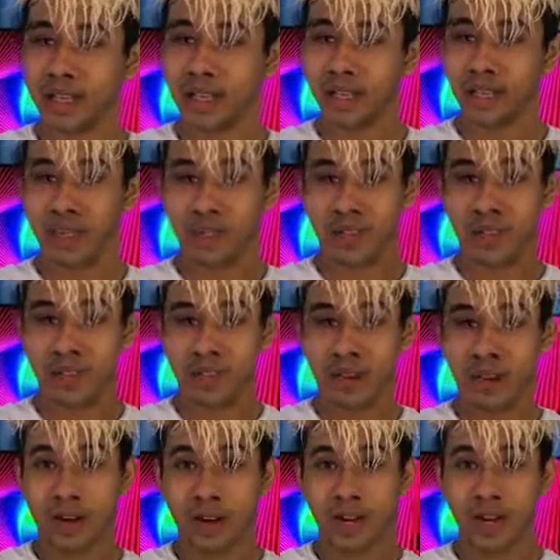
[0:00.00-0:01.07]
you go over
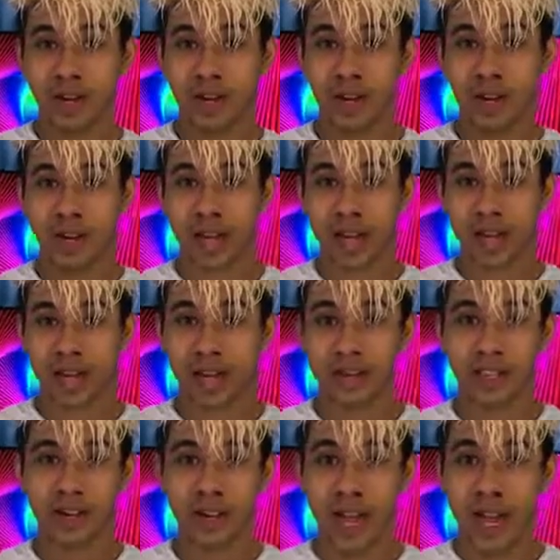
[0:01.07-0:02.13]
there and you
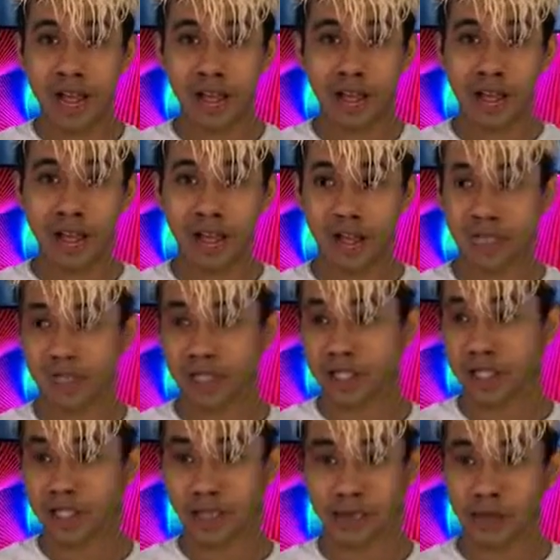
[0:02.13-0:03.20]
try to download it, it
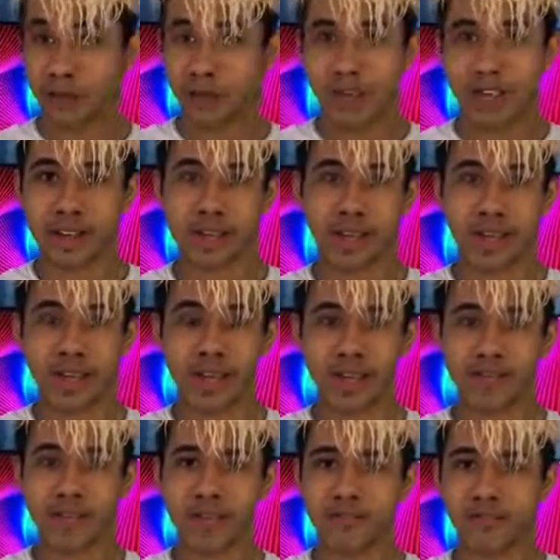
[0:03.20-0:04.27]
just gives you an
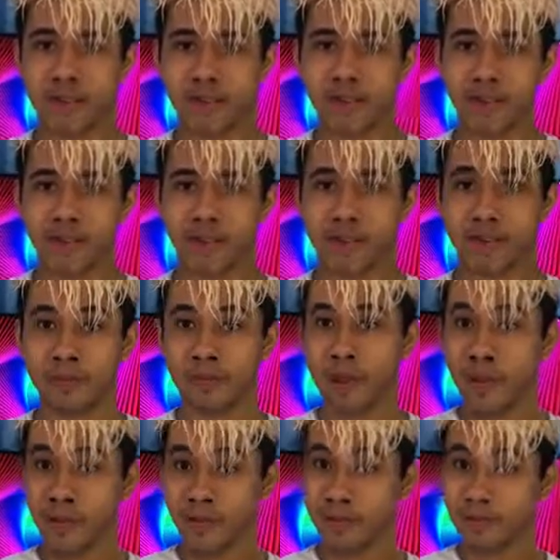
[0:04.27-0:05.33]
exe file.
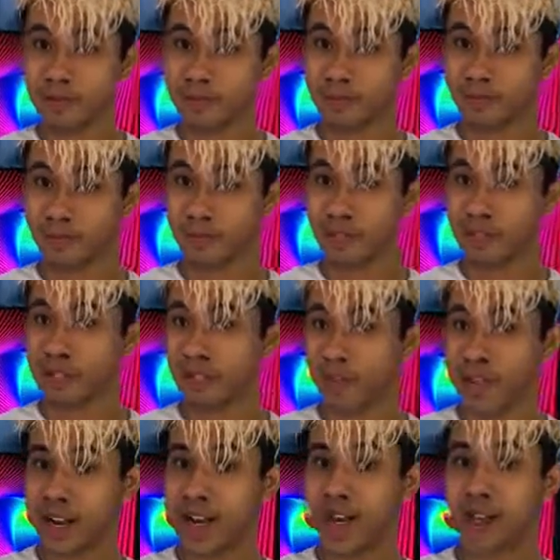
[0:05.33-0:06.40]
But there's a
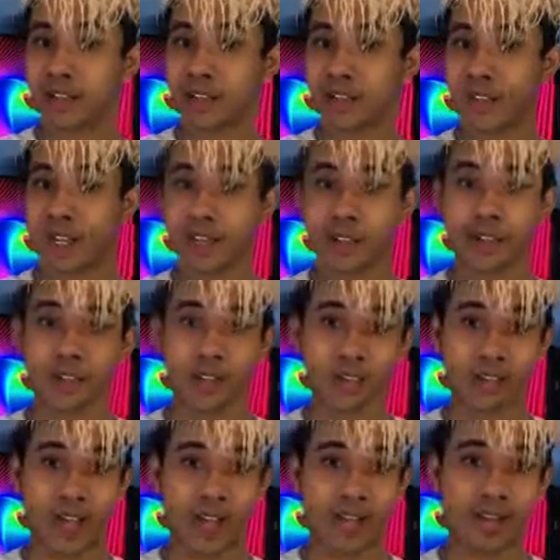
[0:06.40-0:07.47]
way to actually
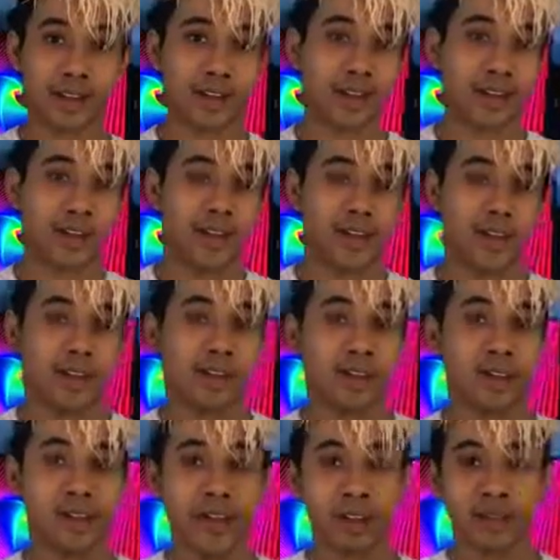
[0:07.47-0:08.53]
install that. If
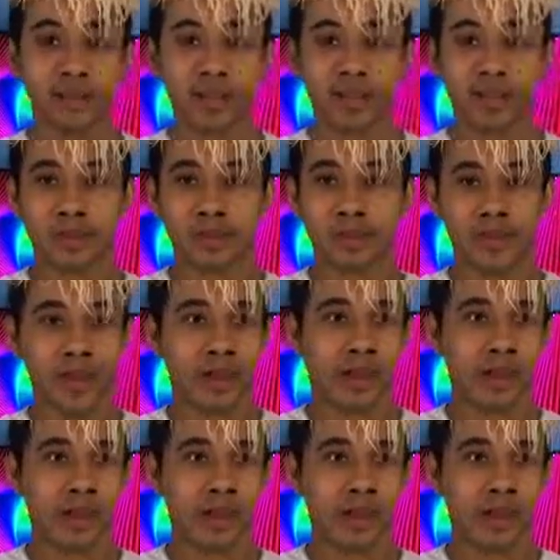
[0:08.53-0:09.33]
you download something like